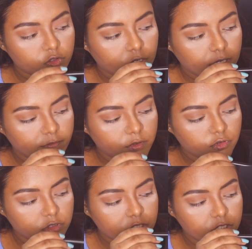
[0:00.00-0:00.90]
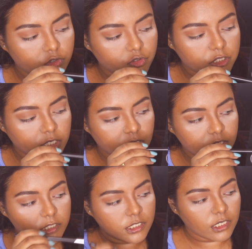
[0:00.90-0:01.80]
So I've used these 2
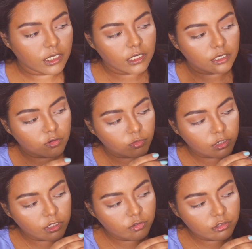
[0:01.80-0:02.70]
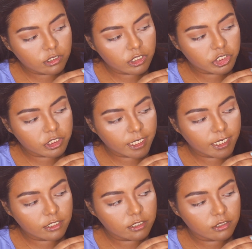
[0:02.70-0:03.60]
shades. Now I'm going to use this
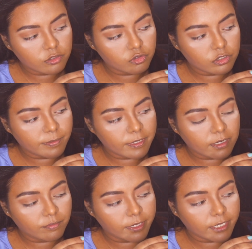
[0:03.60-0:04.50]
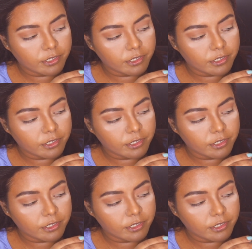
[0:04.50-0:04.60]
shade to deepen up my